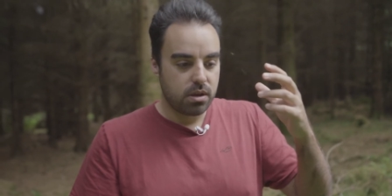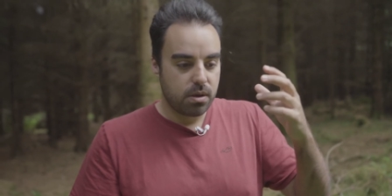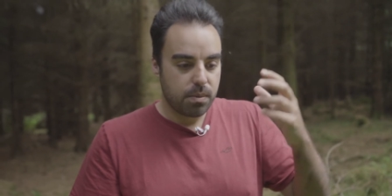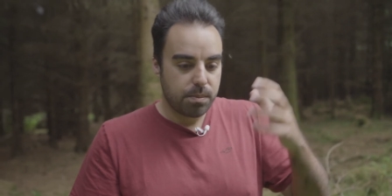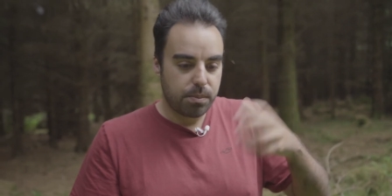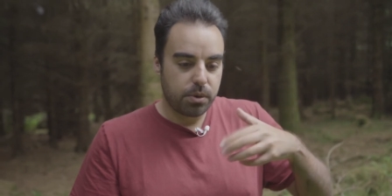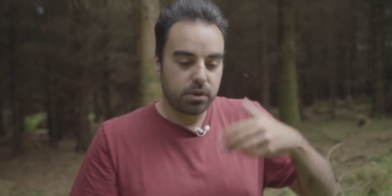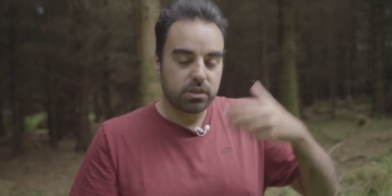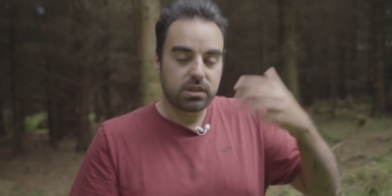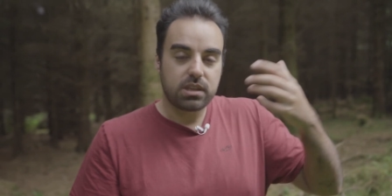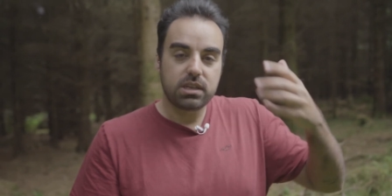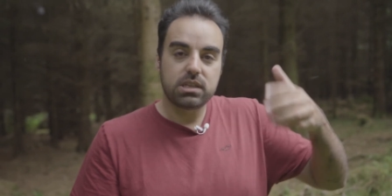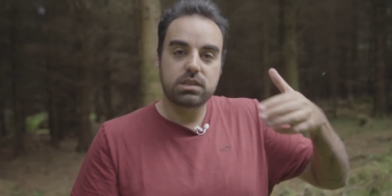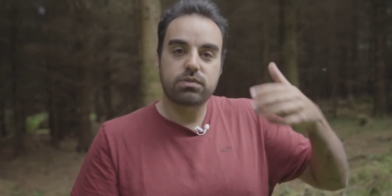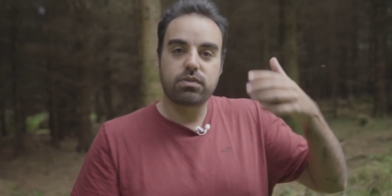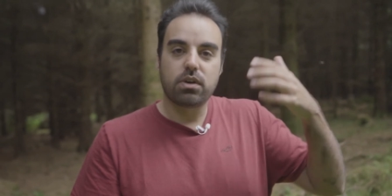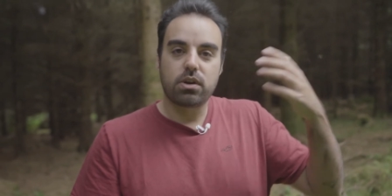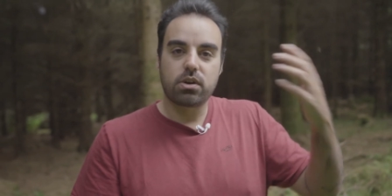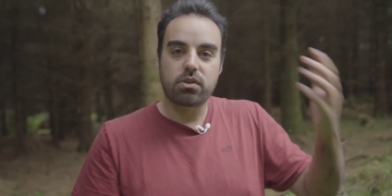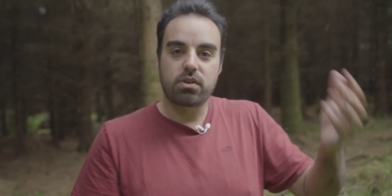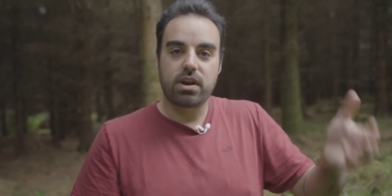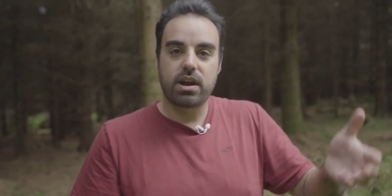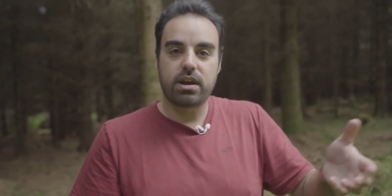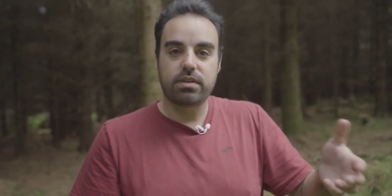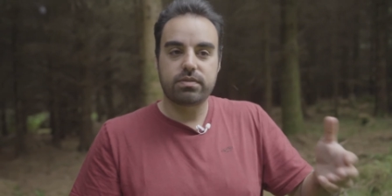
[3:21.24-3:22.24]
put these
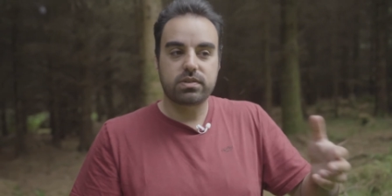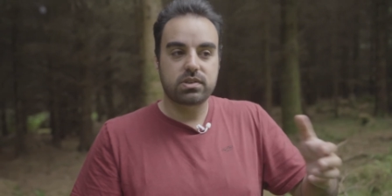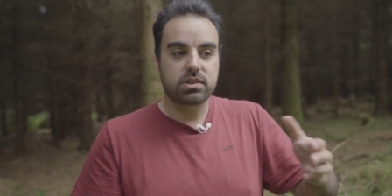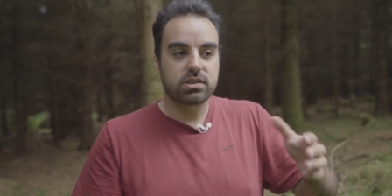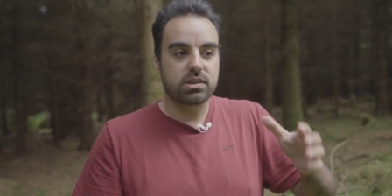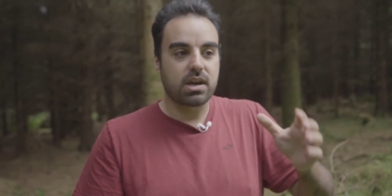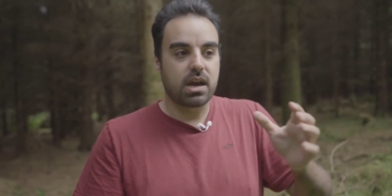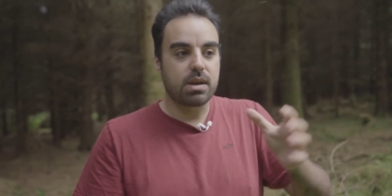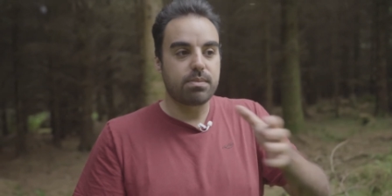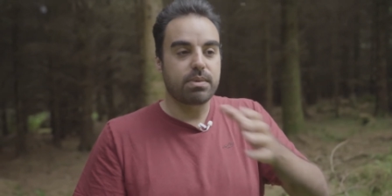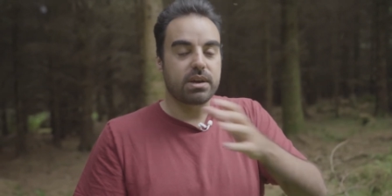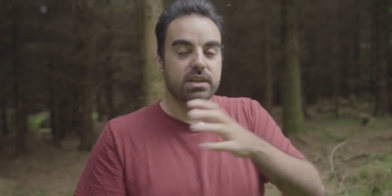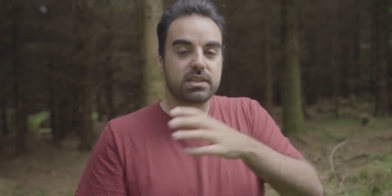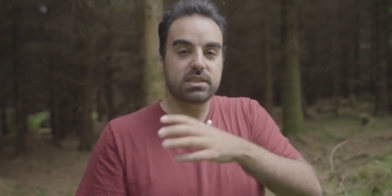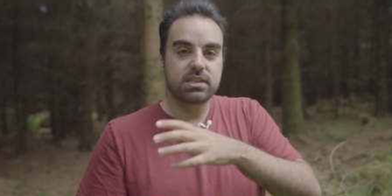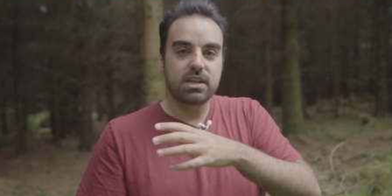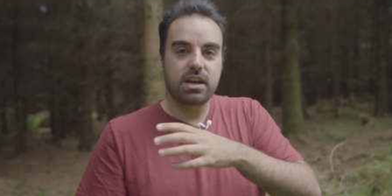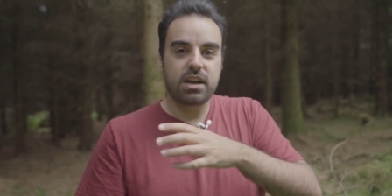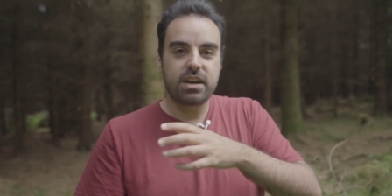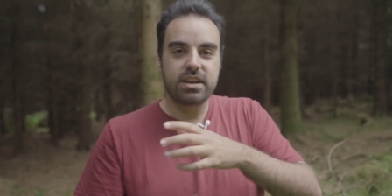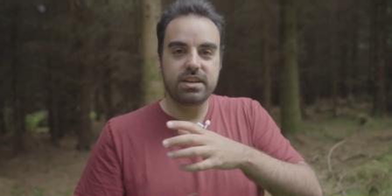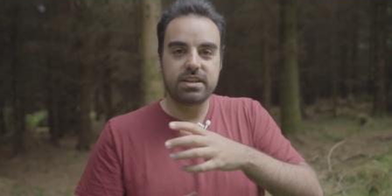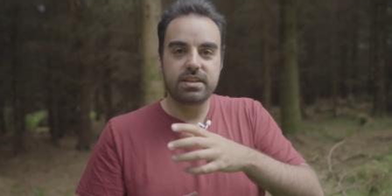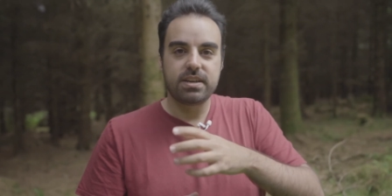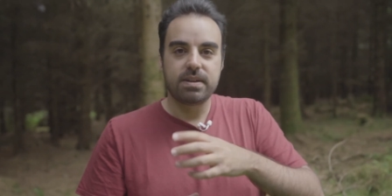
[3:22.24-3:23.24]
photographs side by
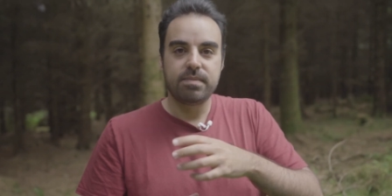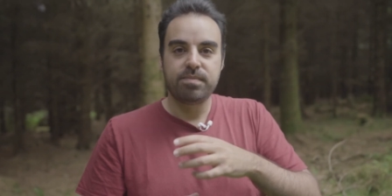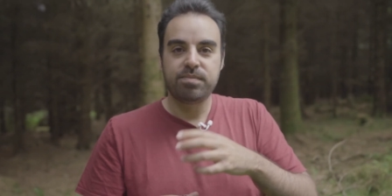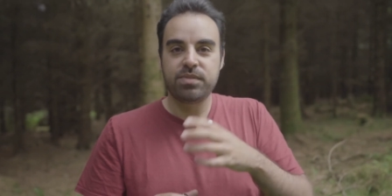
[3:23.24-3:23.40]
side,